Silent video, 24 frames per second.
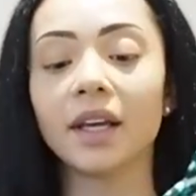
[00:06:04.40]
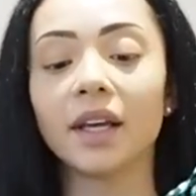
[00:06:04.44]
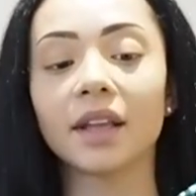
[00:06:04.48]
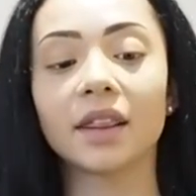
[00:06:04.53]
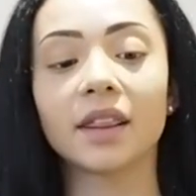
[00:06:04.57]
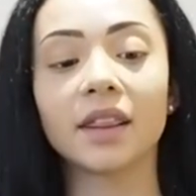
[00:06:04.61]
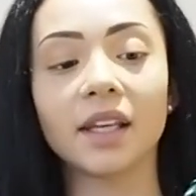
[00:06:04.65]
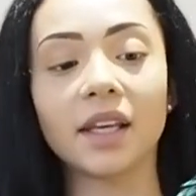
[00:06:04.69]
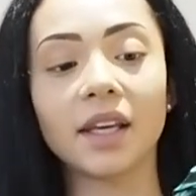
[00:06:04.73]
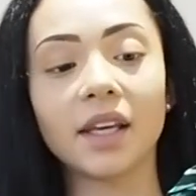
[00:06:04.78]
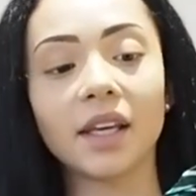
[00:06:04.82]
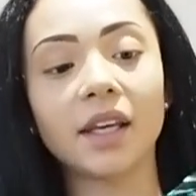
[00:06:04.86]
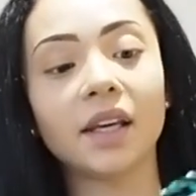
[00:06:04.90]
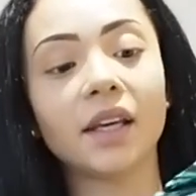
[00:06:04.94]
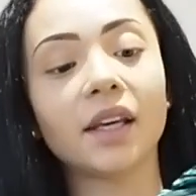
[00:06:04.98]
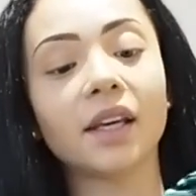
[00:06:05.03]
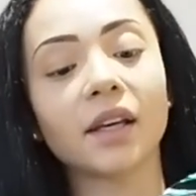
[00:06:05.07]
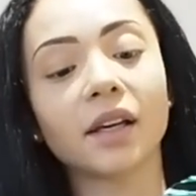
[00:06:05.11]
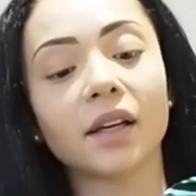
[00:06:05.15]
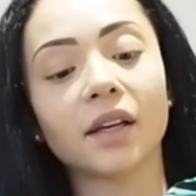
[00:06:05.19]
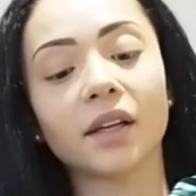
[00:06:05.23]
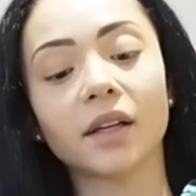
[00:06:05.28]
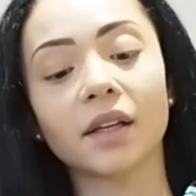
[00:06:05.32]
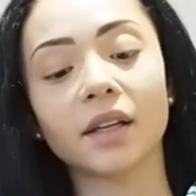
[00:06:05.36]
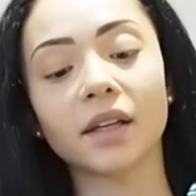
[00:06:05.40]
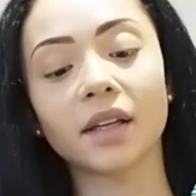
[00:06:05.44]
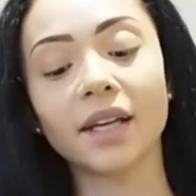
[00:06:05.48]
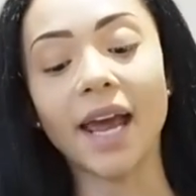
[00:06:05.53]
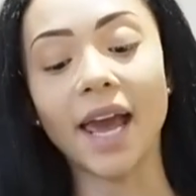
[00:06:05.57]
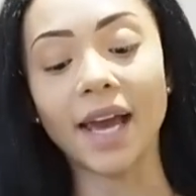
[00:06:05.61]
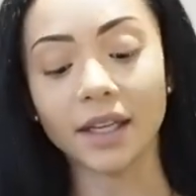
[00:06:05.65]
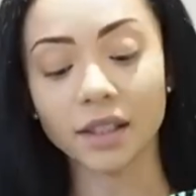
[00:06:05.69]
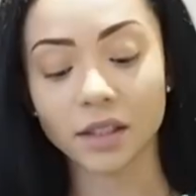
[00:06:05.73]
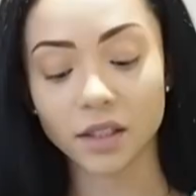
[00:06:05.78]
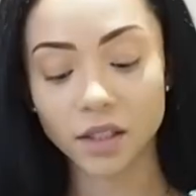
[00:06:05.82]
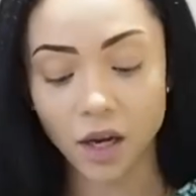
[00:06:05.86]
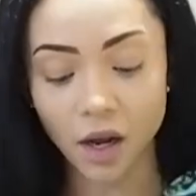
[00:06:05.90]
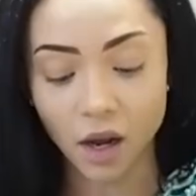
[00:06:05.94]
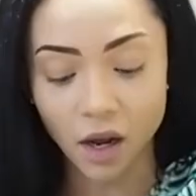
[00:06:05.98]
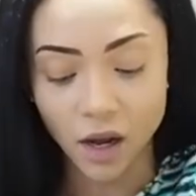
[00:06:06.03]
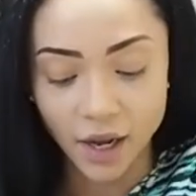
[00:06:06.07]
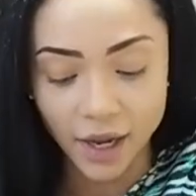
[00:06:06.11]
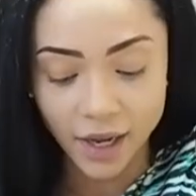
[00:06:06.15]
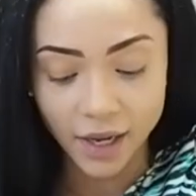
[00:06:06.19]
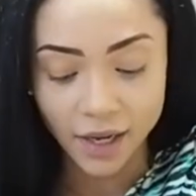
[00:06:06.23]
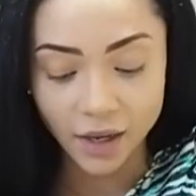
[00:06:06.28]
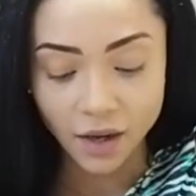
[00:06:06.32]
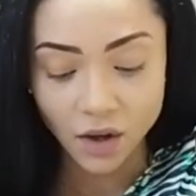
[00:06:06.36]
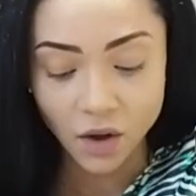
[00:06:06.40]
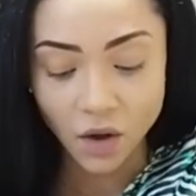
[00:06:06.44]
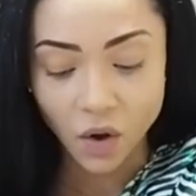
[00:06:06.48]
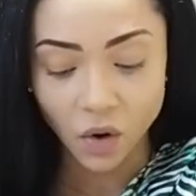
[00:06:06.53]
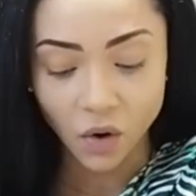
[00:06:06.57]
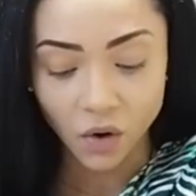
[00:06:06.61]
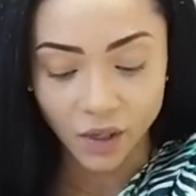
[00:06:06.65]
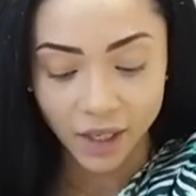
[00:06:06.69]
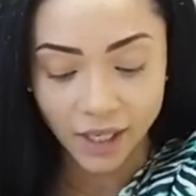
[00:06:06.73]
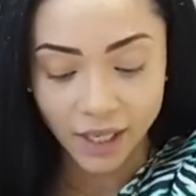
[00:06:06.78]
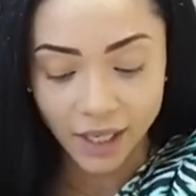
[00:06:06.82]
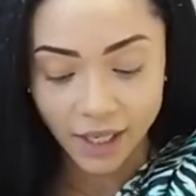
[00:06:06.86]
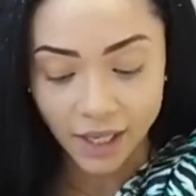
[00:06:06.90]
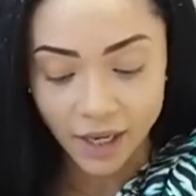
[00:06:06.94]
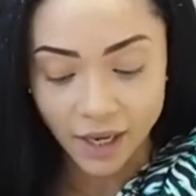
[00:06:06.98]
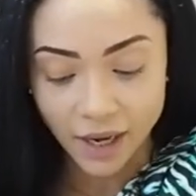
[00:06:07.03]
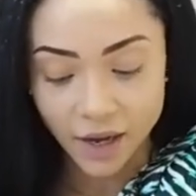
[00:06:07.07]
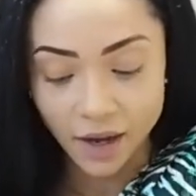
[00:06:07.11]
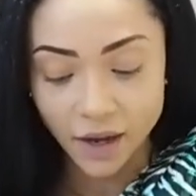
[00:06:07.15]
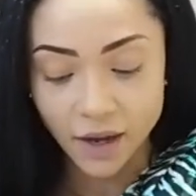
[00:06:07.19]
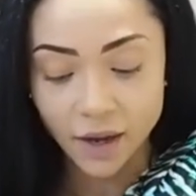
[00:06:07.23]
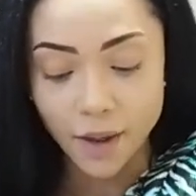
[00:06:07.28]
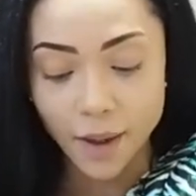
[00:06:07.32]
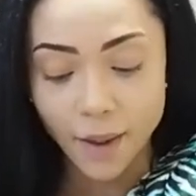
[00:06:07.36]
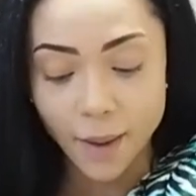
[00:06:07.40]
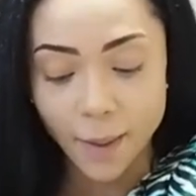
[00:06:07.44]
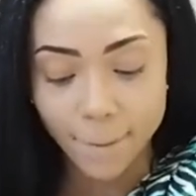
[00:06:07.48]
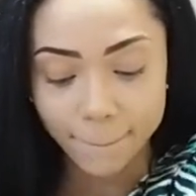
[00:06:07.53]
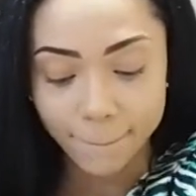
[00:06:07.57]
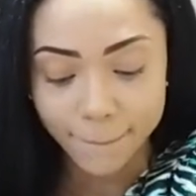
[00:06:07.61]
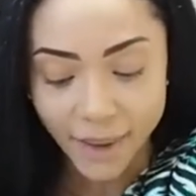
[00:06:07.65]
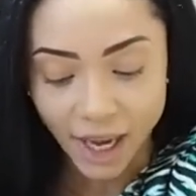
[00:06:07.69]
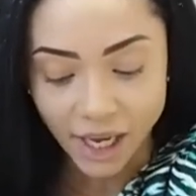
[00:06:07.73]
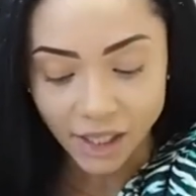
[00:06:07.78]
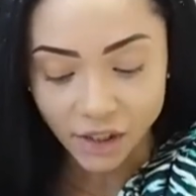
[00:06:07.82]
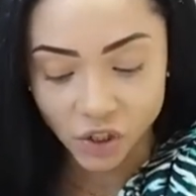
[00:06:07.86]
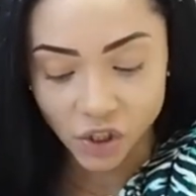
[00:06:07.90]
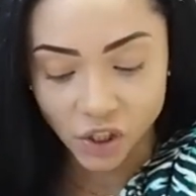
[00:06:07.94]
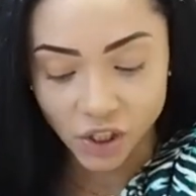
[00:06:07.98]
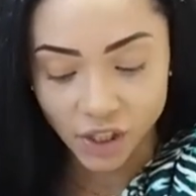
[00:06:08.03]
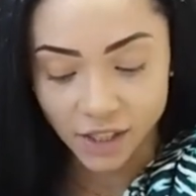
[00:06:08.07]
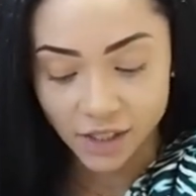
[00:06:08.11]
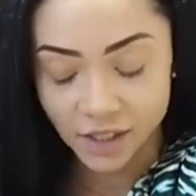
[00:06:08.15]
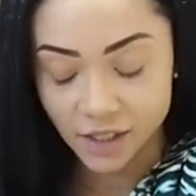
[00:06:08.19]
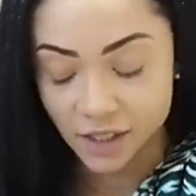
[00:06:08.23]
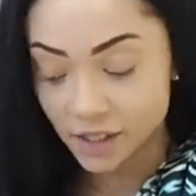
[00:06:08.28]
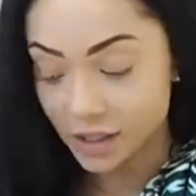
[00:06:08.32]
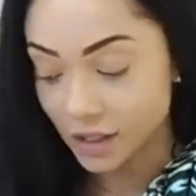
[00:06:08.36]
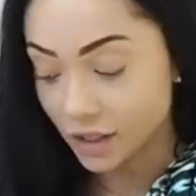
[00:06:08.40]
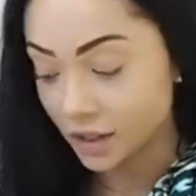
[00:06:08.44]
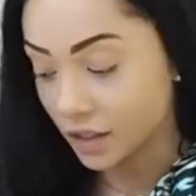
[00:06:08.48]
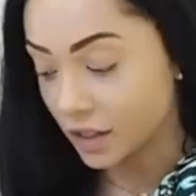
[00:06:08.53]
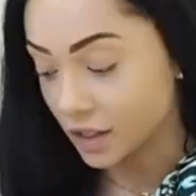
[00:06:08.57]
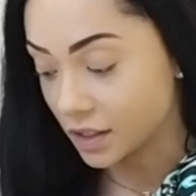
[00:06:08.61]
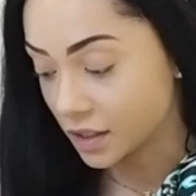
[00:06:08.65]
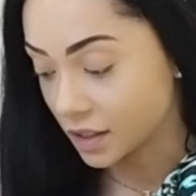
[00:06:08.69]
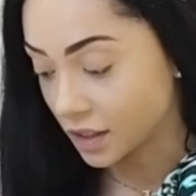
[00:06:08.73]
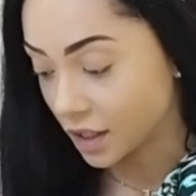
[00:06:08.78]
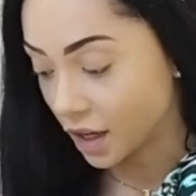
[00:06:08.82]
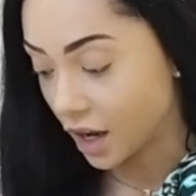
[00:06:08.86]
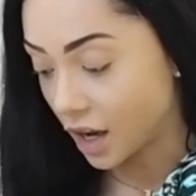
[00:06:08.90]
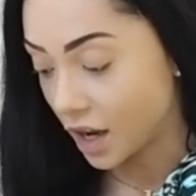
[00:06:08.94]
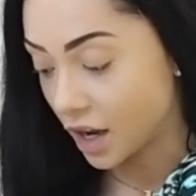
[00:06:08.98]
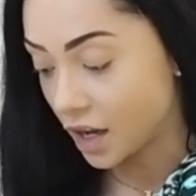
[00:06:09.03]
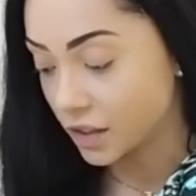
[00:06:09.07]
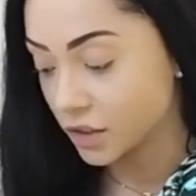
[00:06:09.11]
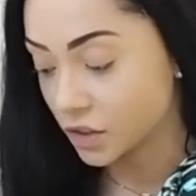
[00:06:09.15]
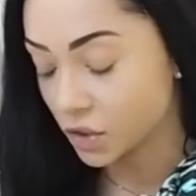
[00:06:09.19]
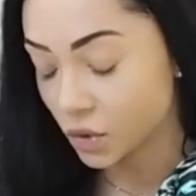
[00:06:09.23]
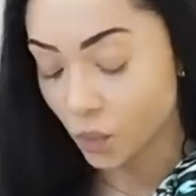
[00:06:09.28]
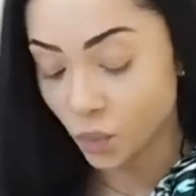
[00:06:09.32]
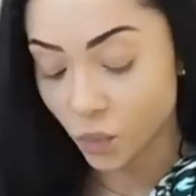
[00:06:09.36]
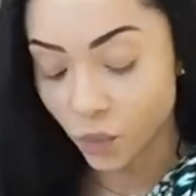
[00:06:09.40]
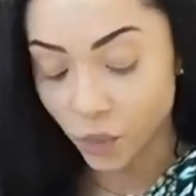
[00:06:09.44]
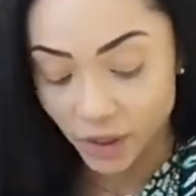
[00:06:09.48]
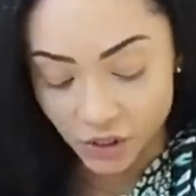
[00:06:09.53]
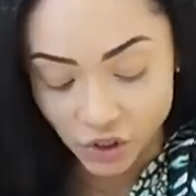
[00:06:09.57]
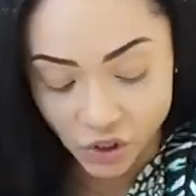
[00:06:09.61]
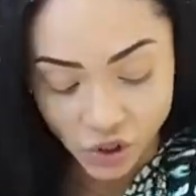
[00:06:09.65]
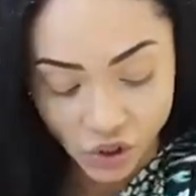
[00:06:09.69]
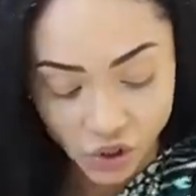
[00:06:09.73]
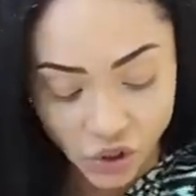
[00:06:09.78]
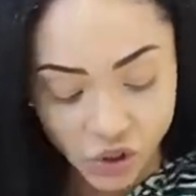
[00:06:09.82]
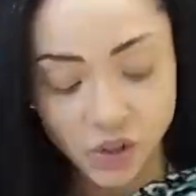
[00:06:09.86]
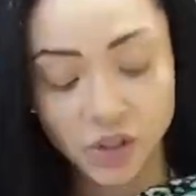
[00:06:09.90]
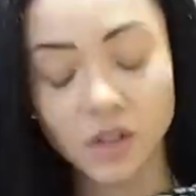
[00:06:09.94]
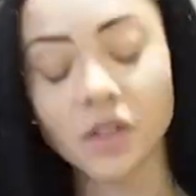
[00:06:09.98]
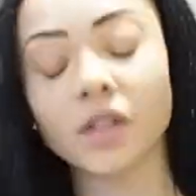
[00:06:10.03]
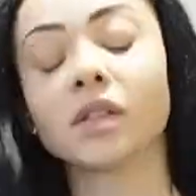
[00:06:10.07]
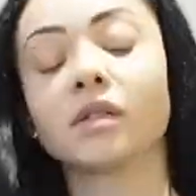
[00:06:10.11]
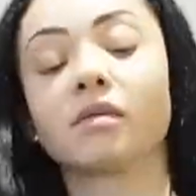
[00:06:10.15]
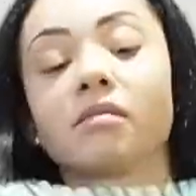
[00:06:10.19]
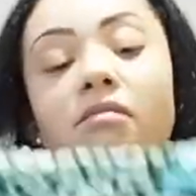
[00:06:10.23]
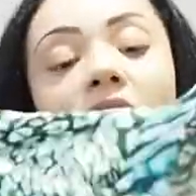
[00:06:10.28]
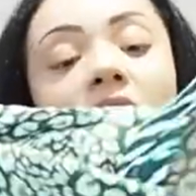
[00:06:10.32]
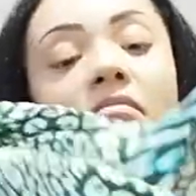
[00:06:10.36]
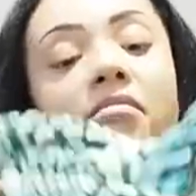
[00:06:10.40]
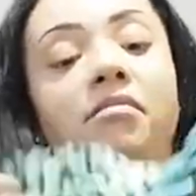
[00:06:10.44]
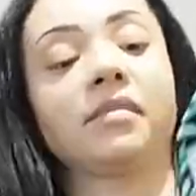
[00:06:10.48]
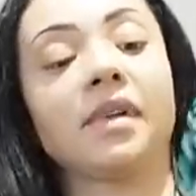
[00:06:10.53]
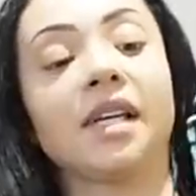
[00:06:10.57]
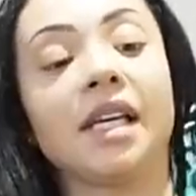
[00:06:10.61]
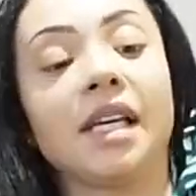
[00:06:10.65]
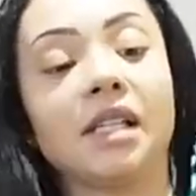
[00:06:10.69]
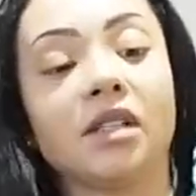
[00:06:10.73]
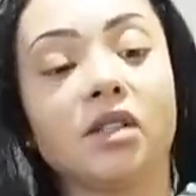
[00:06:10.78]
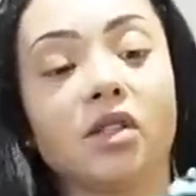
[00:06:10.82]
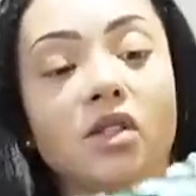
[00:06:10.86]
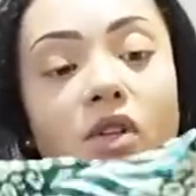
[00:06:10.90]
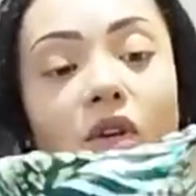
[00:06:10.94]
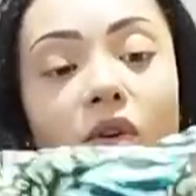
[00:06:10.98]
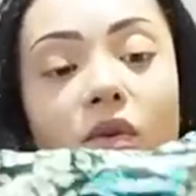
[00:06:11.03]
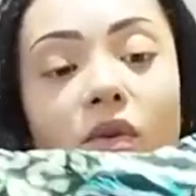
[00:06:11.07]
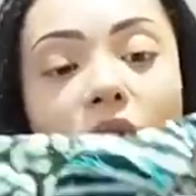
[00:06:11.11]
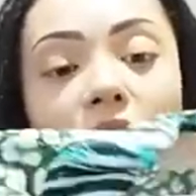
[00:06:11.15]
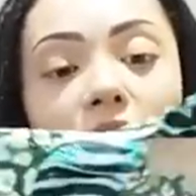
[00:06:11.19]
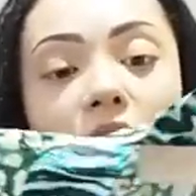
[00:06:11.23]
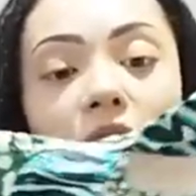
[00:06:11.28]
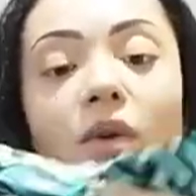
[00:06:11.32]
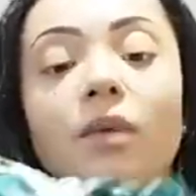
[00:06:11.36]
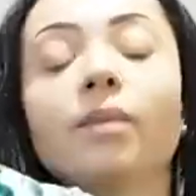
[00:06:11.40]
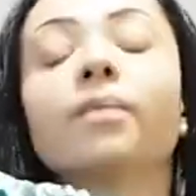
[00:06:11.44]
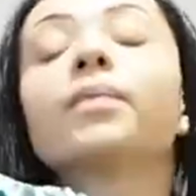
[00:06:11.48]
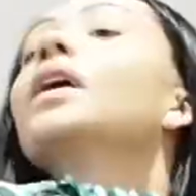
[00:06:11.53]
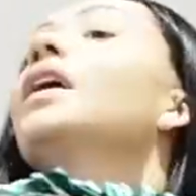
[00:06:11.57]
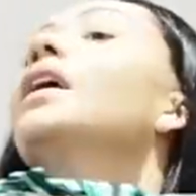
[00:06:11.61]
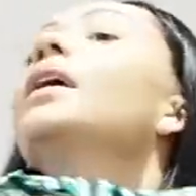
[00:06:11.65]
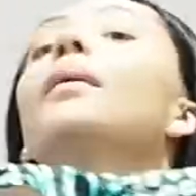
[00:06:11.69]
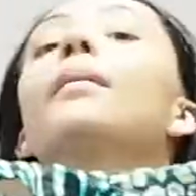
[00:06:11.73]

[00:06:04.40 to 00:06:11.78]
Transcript: The necktie on here matches the skirt, which is so cute.